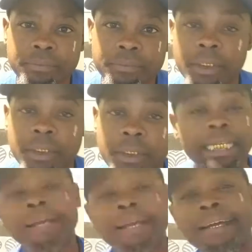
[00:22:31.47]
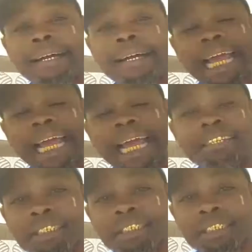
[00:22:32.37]
Nah, I
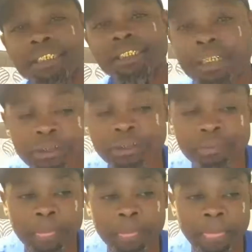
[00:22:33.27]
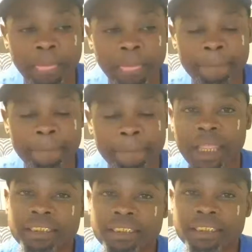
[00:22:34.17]
actually, um,
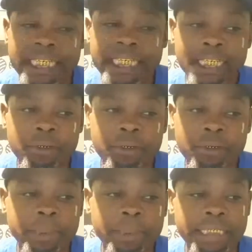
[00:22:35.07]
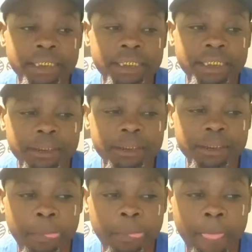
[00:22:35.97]
I just let it go, man.
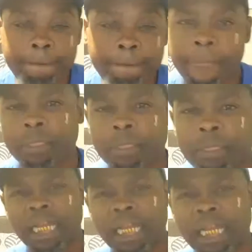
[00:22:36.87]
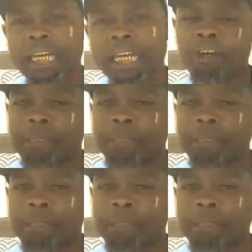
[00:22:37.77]
Um, when I calm it and